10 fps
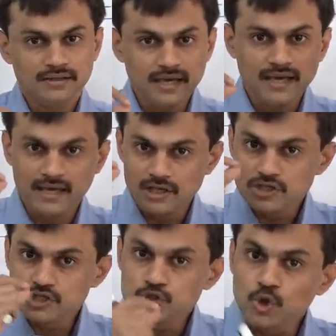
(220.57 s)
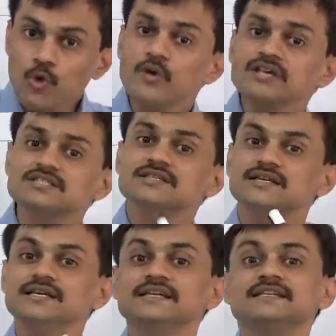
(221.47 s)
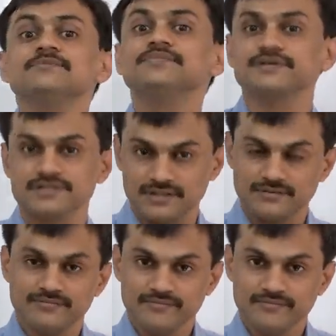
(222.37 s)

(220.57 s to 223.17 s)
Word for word: the slowest eating person.